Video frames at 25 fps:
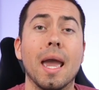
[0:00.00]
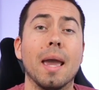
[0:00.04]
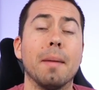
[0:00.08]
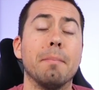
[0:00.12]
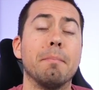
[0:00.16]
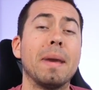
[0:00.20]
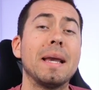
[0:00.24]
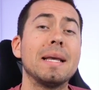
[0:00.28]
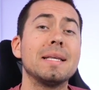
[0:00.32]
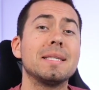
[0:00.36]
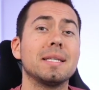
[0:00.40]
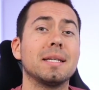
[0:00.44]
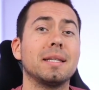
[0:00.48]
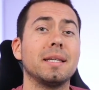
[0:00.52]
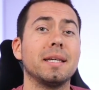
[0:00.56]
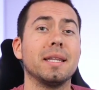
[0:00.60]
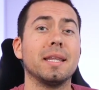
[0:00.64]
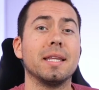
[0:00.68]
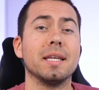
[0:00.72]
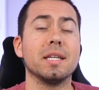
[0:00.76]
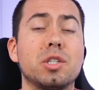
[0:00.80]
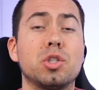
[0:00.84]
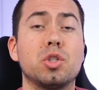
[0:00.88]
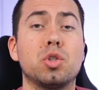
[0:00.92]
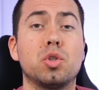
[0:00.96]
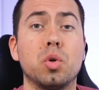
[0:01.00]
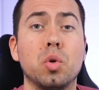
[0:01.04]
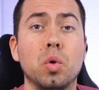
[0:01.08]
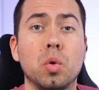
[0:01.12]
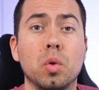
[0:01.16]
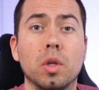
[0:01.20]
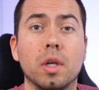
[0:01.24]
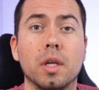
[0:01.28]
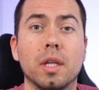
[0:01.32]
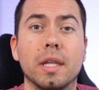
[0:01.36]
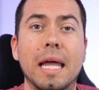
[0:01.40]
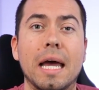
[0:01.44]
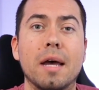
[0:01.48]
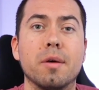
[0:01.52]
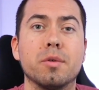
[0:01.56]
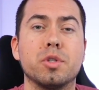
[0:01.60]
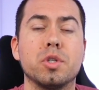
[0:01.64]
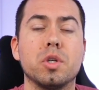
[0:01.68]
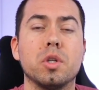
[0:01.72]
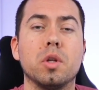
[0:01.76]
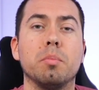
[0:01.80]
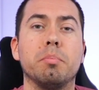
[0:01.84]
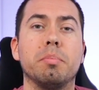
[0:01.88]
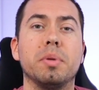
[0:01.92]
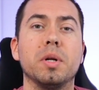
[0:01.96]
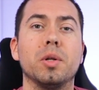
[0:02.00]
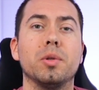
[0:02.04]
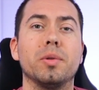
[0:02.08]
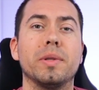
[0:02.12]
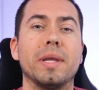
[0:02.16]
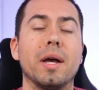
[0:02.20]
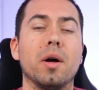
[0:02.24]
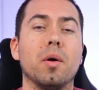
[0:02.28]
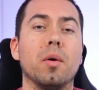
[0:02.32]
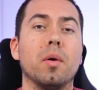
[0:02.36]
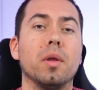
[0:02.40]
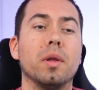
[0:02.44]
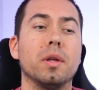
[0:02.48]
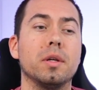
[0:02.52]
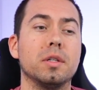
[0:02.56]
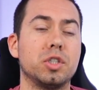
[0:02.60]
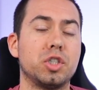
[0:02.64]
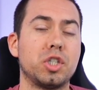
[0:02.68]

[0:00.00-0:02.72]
And basically this tool allows you to build out